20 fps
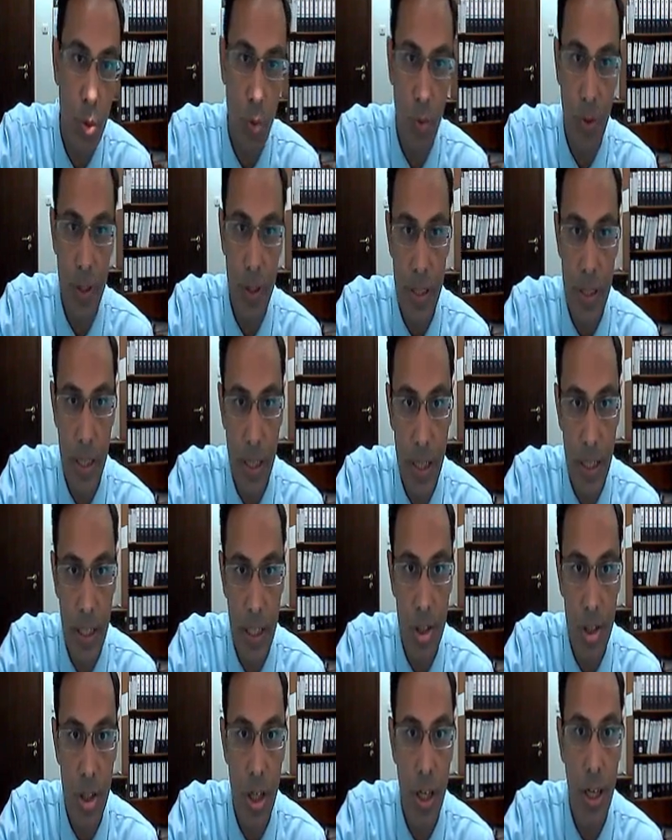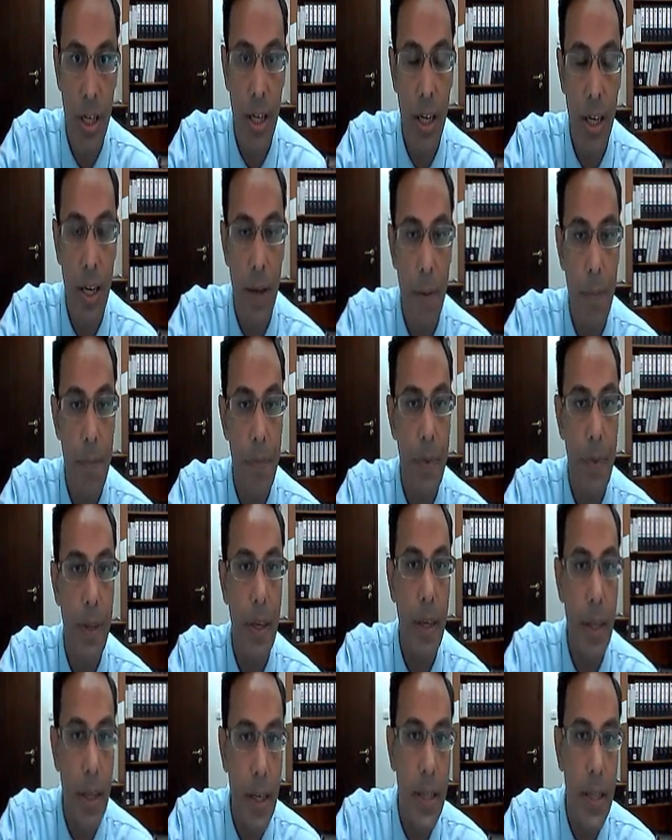To improve his English,
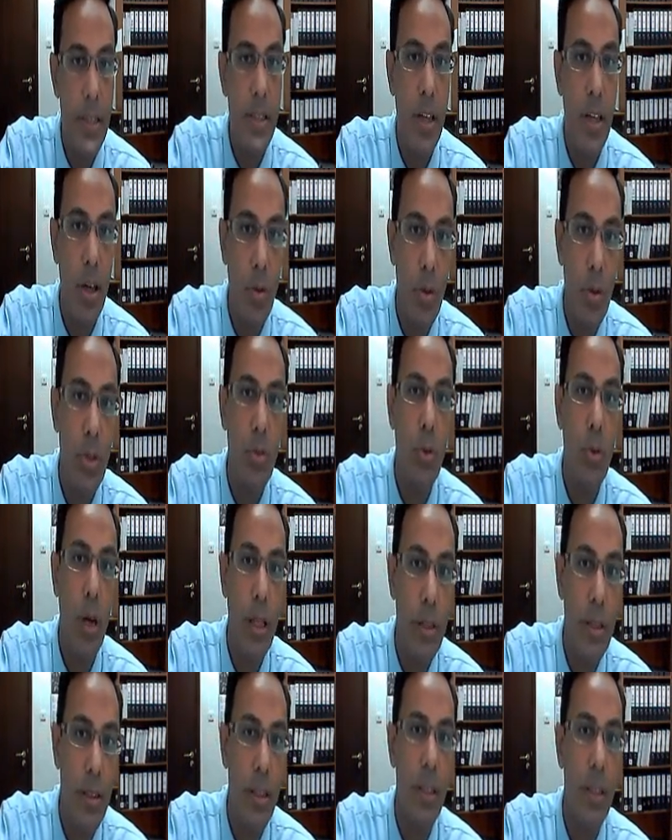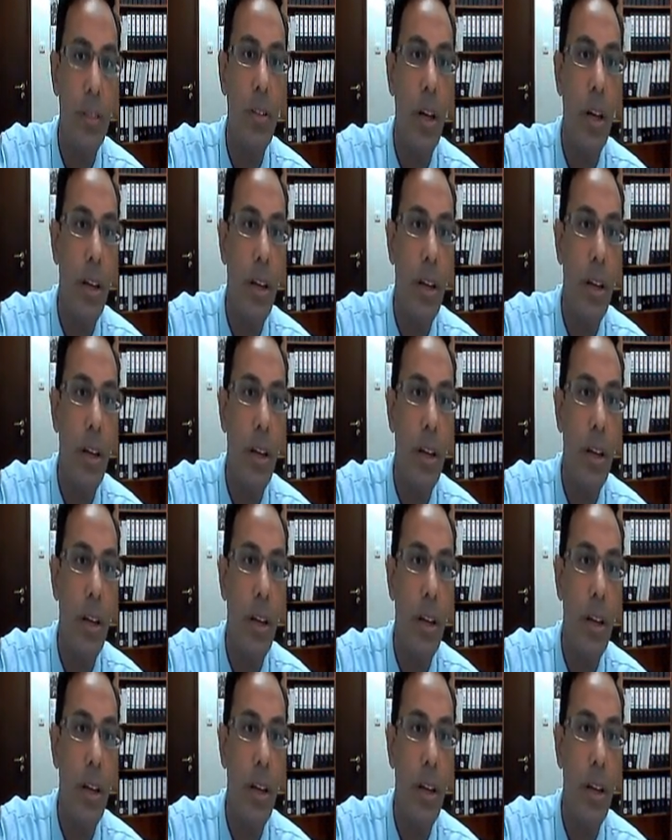he is going to